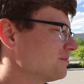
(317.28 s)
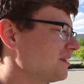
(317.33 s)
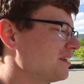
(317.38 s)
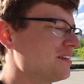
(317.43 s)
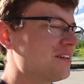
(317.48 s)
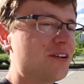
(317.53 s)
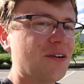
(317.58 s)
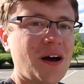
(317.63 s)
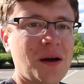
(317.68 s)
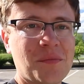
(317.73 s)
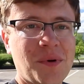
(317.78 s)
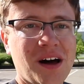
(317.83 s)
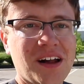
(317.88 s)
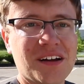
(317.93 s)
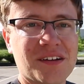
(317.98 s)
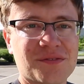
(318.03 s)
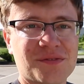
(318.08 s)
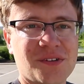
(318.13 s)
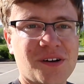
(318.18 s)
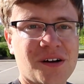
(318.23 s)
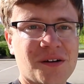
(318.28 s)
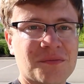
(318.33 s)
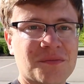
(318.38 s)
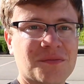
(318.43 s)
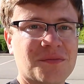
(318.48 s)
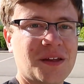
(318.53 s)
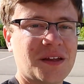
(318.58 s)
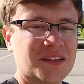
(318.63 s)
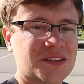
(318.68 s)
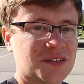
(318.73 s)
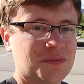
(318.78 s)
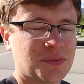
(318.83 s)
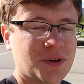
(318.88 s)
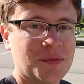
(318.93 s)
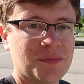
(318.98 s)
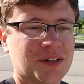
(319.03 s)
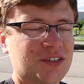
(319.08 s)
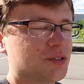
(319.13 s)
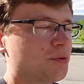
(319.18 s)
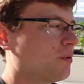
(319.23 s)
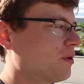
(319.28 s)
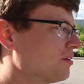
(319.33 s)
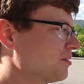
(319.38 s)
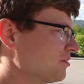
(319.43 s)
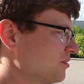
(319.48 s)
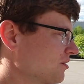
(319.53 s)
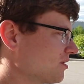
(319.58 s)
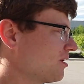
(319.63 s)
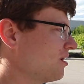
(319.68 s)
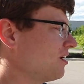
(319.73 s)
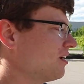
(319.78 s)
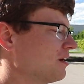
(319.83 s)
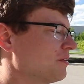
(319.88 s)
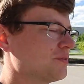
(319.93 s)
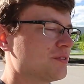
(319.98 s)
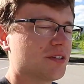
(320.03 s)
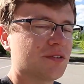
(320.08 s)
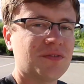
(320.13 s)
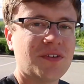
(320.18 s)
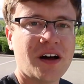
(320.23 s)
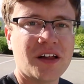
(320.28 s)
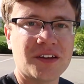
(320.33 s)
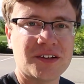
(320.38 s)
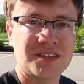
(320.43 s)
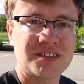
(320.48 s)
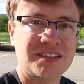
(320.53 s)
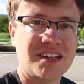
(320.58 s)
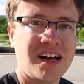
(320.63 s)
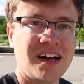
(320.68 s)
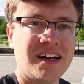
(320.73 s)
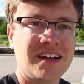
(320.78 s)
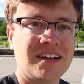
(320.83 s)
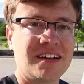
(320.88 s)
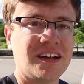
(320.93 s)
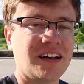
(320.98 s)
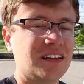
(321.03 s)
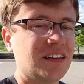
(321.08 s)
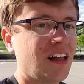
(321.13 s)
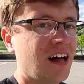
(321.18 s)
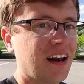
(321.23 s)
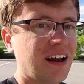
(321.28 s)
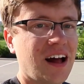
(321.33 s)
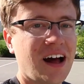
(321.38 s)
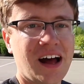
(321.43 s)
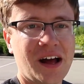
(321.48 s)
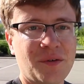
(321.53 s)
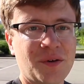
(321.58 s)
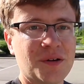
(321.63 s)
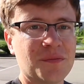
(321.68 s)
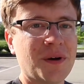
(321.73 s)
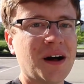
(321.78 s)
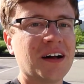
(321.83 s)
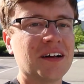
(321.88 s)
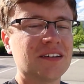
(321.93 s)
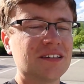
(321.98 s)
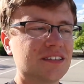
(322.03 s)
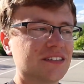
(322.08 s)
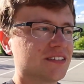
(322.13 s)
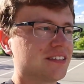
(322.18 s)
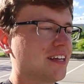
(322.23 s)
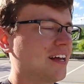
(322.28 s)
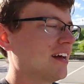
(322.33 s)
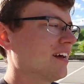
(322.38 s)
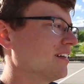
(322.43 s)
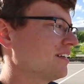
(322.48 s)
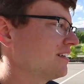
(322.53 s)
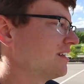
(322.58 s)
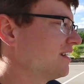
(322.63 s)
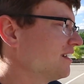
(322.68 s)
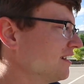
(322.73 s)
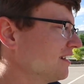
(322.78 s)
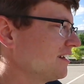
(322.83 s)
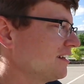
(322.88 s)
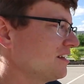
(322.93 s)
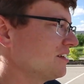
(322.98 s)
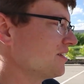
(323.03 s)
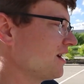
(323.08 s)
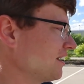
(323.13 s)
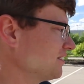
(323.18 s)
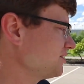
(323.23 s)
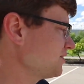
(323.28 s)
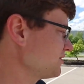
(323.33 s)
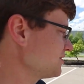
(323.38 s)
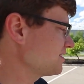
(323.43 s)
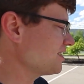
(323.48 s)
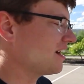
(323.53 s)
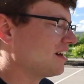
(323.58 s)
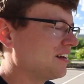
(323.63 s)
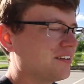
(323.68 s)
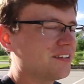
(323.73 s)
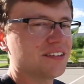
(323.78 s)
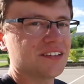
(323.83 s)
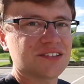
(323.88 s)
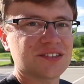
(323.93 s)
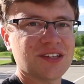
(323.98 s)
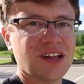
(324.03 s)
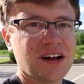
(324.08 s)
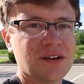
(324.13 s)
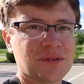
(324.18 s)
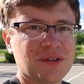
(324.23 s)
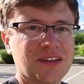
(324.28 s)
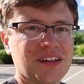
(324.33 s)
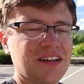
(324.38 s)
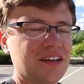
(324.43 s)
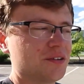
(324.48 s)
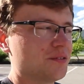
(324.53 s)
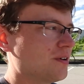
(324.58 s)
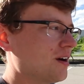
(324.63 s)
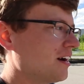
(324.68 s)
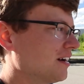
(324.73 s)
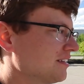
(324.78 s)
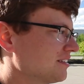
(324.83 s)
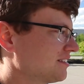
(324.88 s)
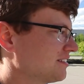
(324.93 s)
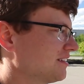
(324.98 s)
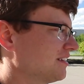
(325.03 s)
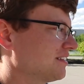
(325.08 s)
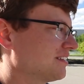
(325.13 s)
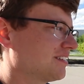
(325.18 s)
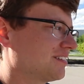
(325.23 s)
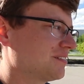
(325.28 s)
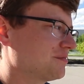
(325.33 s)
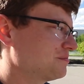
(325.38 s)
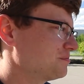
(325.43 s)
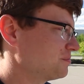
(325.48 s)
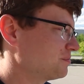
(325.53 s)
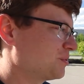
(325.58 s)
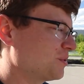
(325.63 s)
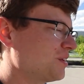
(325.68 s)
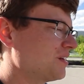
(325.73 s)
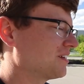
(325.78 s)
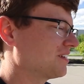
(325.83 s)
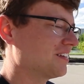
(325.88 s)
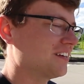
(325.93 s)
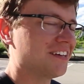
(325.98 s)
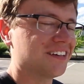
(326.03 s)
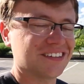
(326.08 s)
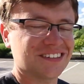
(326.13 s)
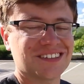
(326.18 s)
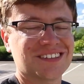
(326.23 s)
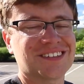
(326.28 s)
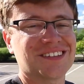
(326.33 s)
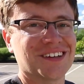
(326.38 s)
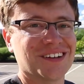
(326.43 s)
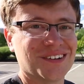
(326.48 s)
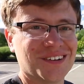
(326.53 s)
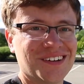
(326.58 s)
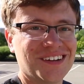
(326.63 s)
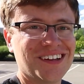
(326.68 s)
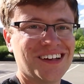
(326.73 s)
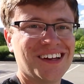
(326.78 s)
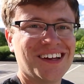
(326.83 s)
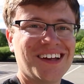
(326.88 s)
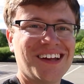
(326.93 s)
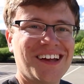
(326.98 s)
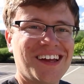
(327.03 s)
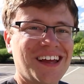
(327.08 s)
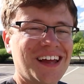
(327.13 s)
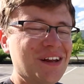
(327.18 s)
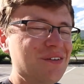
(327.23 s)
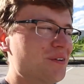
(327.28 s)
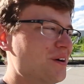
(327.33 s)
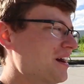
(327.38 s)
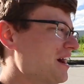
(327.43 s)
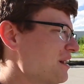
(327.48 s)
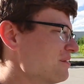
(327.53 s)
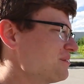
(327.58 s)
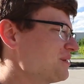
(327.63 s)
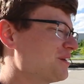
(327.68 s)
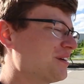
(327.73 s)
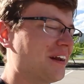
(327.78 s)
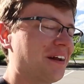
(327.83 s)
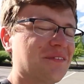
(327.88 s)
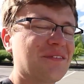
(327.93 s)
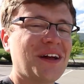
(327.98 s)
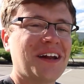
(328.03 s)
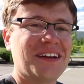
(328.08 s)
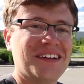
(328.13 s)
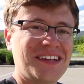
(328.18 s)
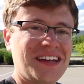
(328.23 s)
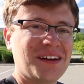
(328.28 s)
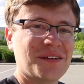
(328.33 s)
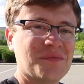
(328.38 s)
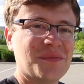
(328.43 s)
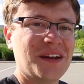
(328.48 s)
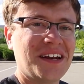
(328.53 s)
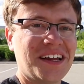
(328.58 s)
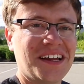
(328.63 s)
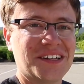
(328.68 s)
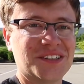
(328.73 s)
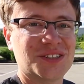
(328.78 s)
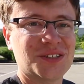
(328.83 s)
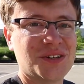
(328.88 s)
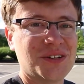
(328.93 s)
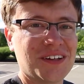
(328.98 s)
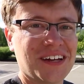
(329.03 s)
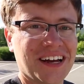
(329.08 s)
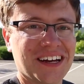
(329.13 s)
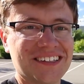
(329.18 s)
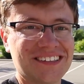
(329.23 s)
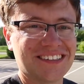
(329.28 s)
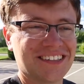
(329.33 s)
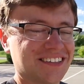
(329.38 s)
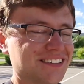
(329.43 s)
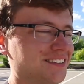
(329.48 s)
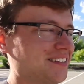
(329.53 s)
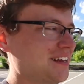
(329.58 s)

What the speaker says: You know, I bought it from, it's pretty much a one-owner car. It was a father-son, a lot of highway miles, and, you know, as you can tell, there's not really any rust. It's pretty clean. So anyway, I figured I'd kind of take a minute and show you guys the